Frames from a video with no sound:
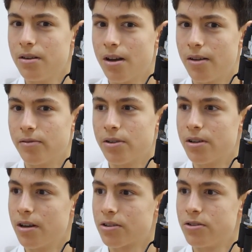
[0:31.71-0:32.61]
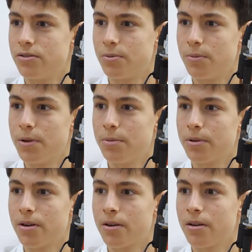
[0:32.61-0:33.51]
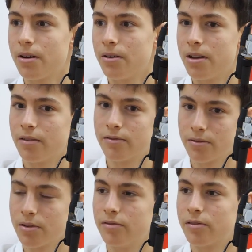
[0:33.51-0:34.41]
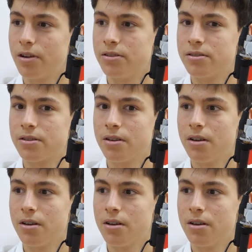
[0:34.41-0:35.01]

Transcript: have good connections with people there. I already have good friends.